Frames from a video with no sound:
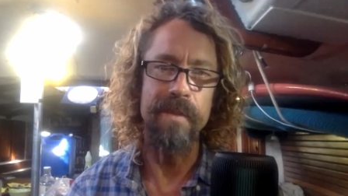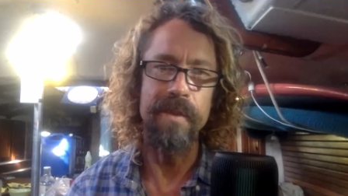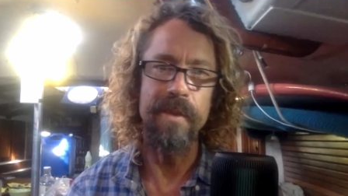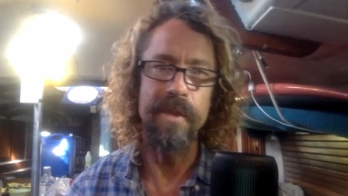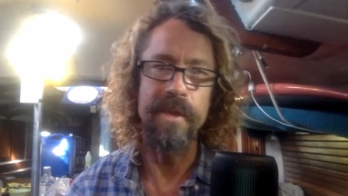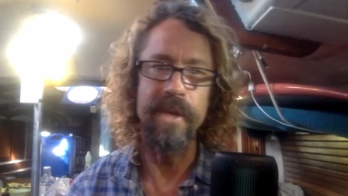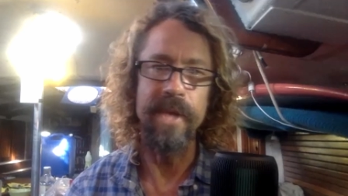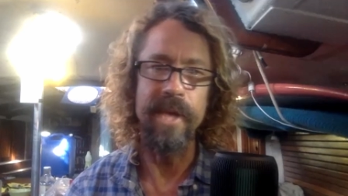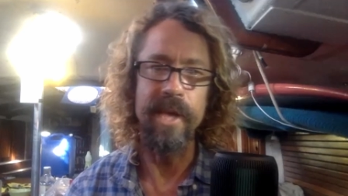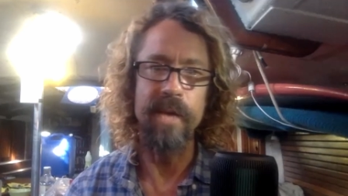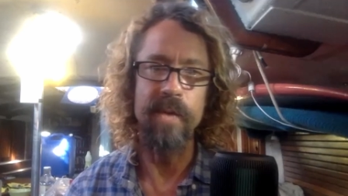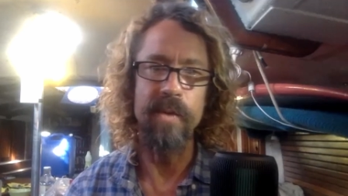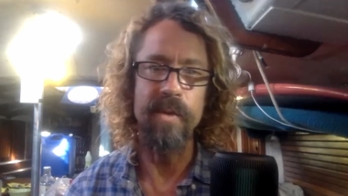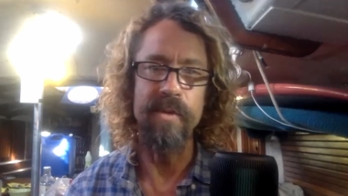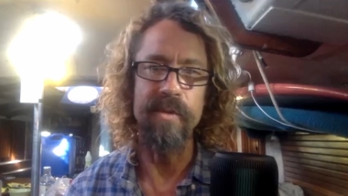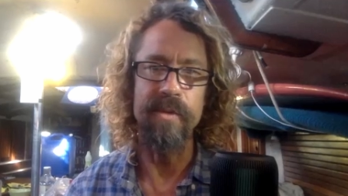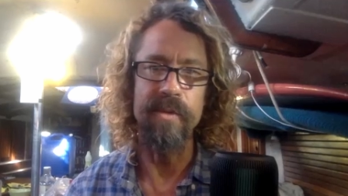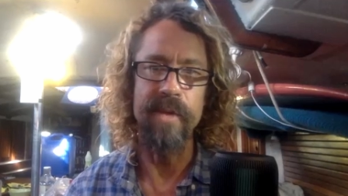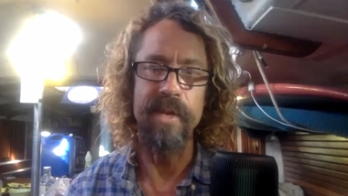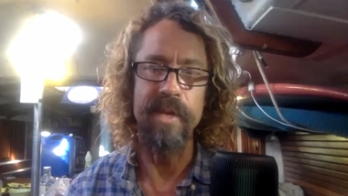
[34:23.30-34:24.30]
the day i quit
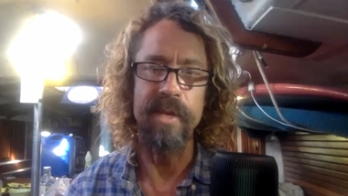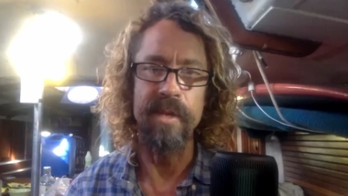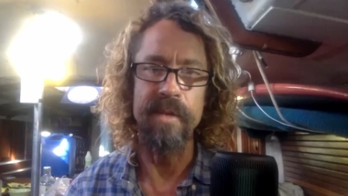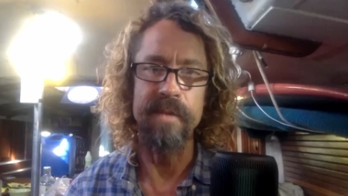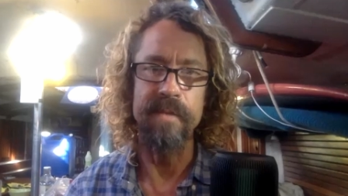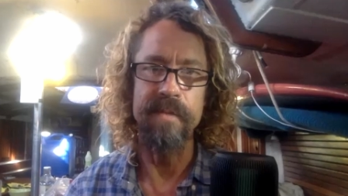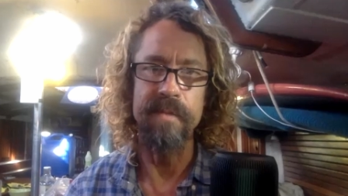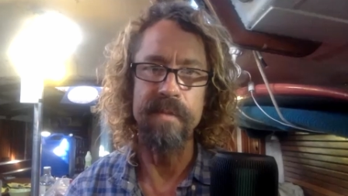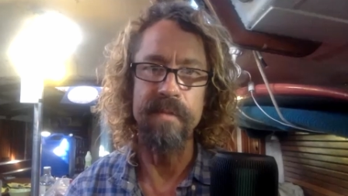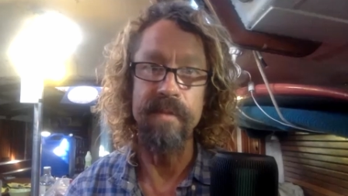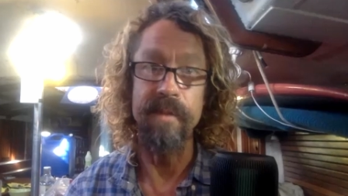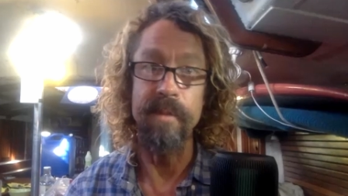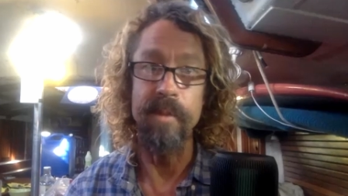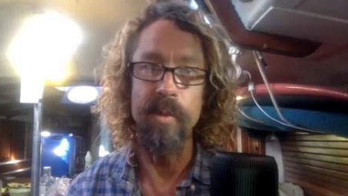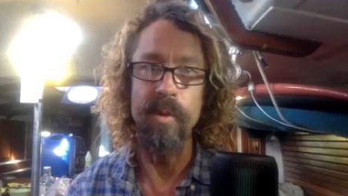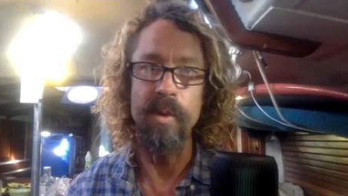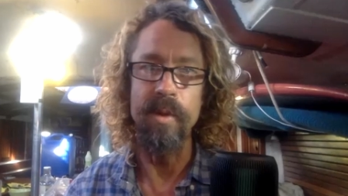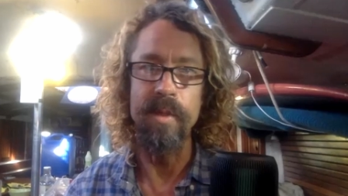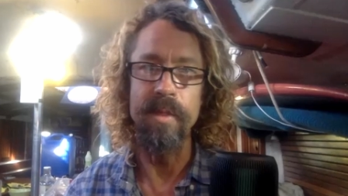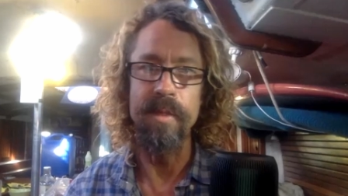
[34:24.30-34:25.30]
drinking it's
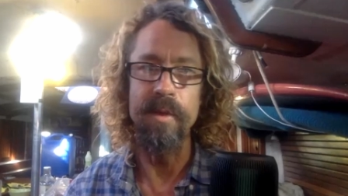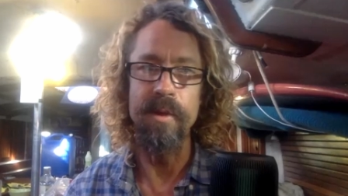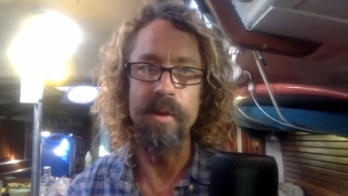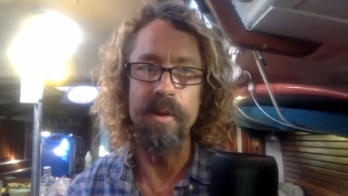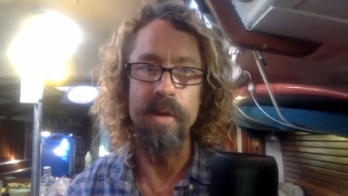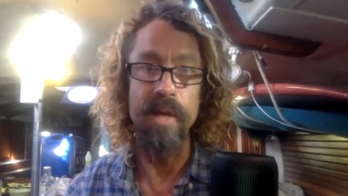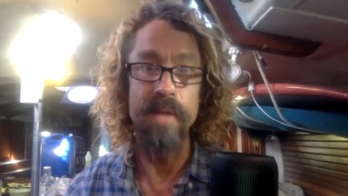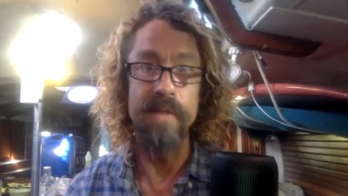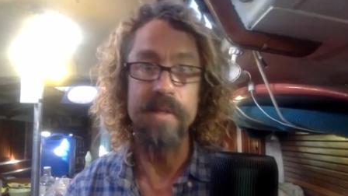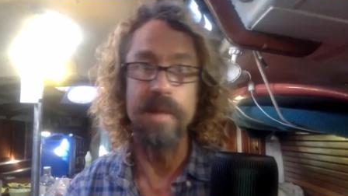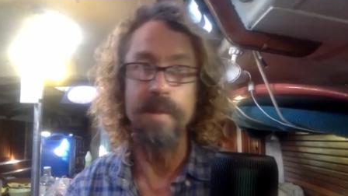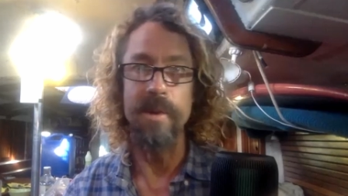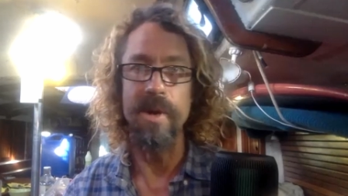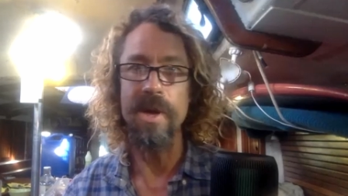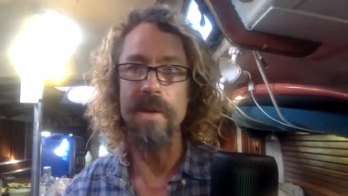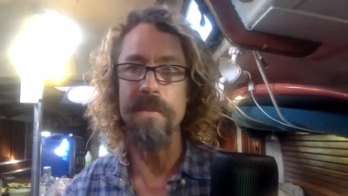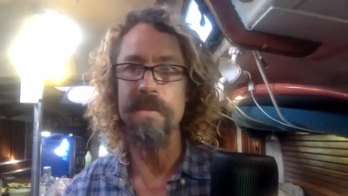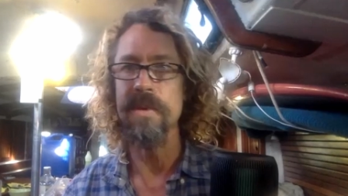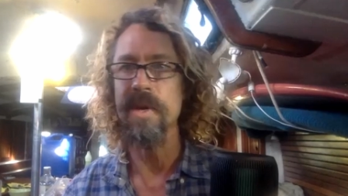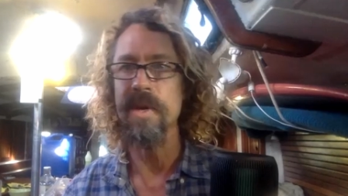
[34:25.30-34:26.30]
february 3rd ah, it's coming
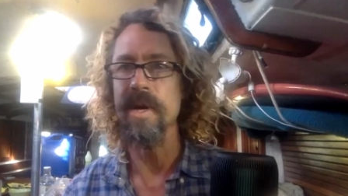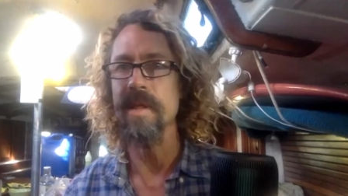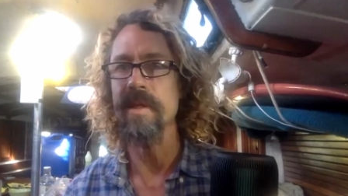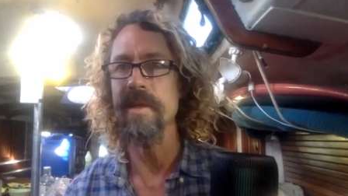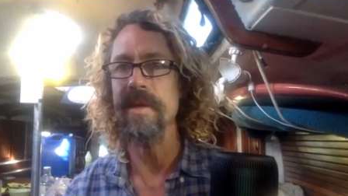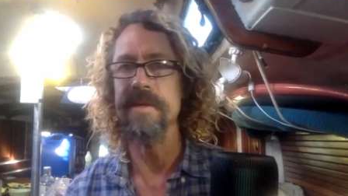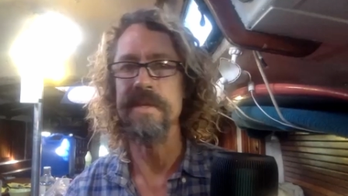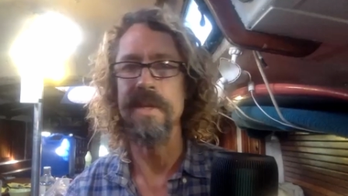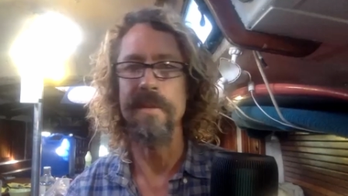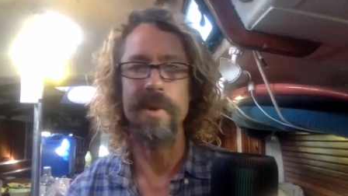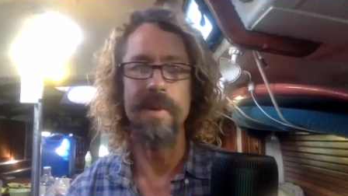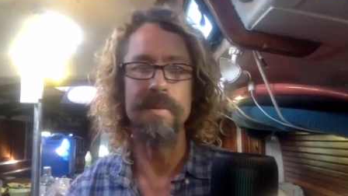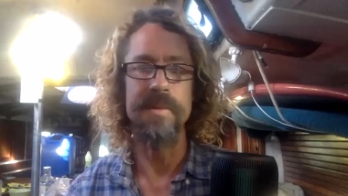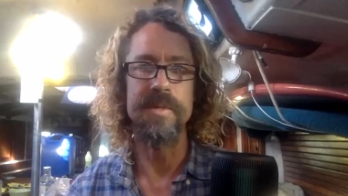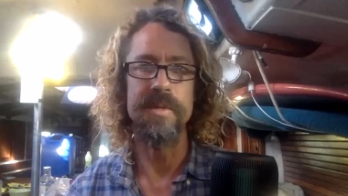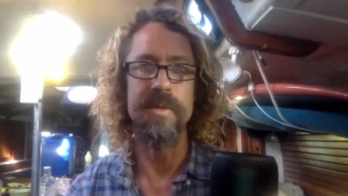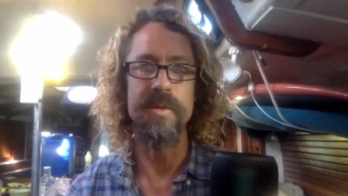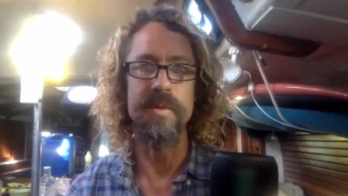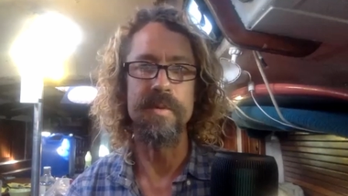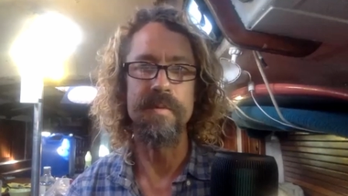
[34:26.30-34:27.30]
up golly it's coming up
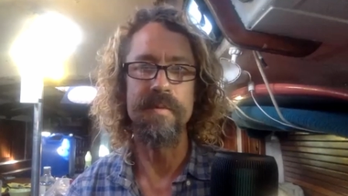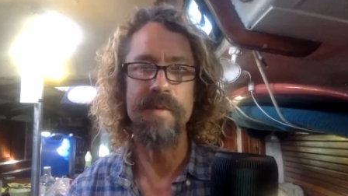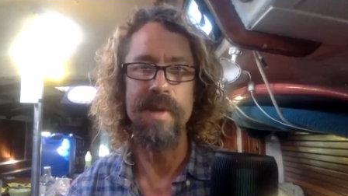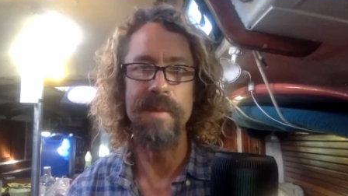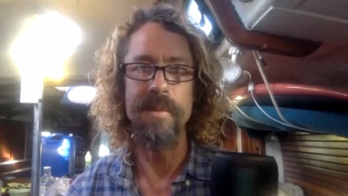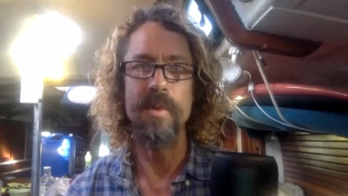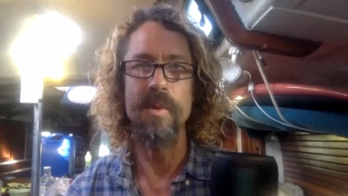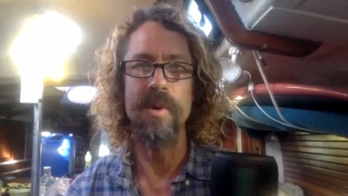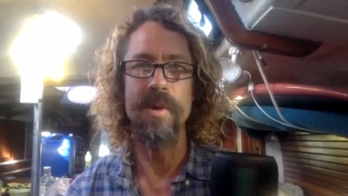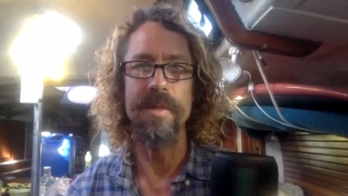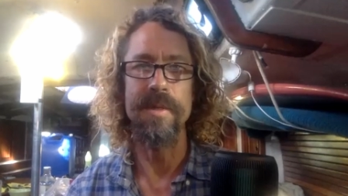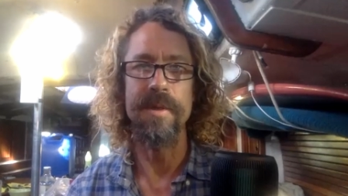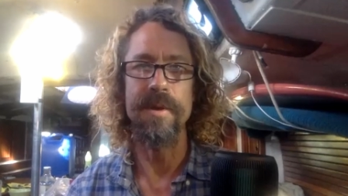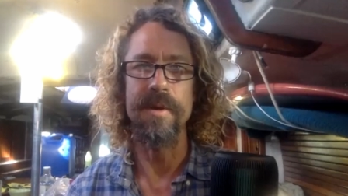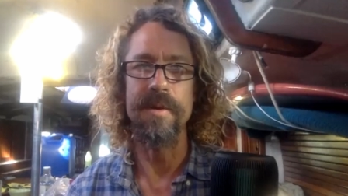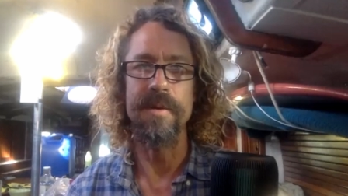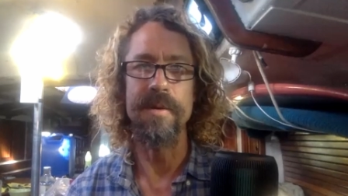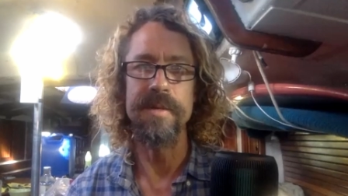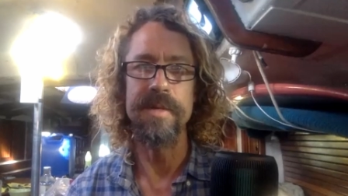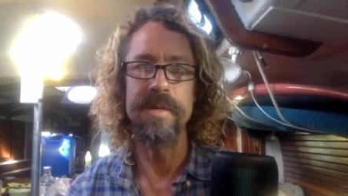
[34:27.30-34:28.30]
soon february
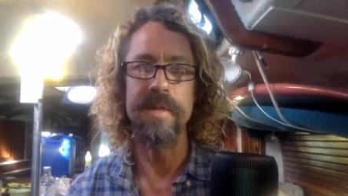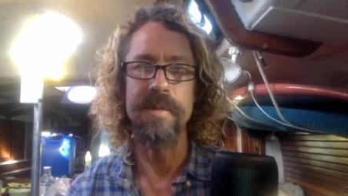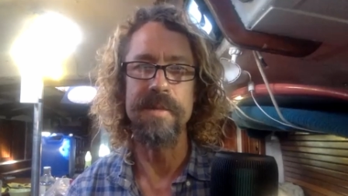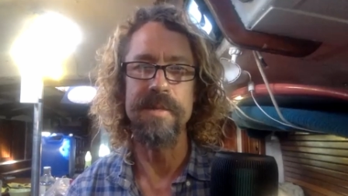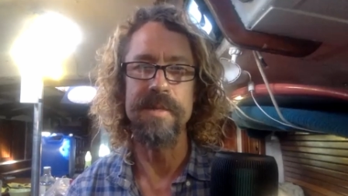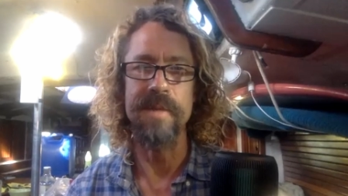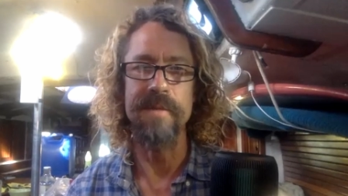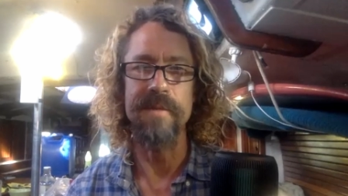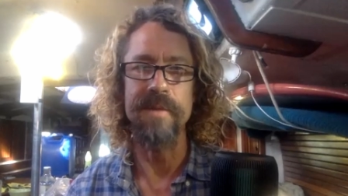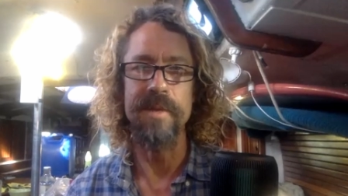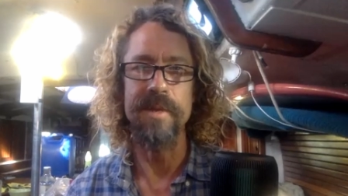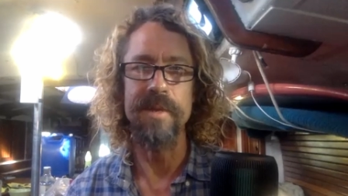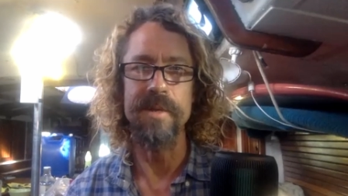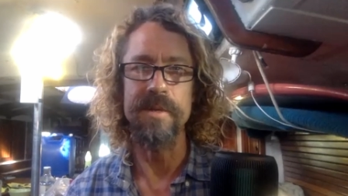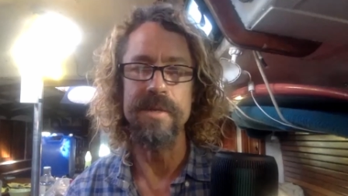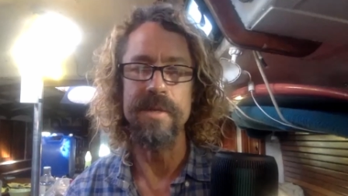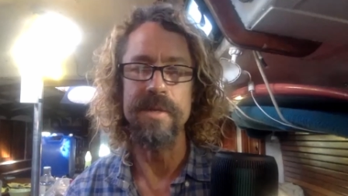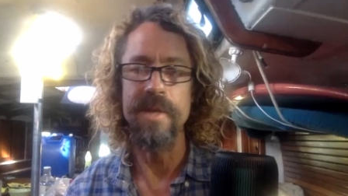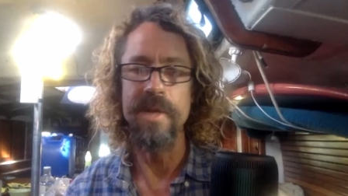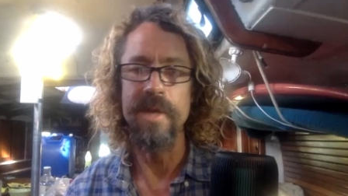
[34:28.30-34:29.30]
3rd it's going to be seven
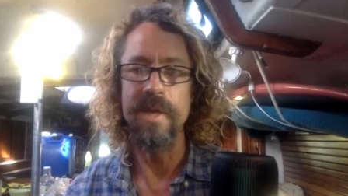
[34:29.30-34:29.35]
years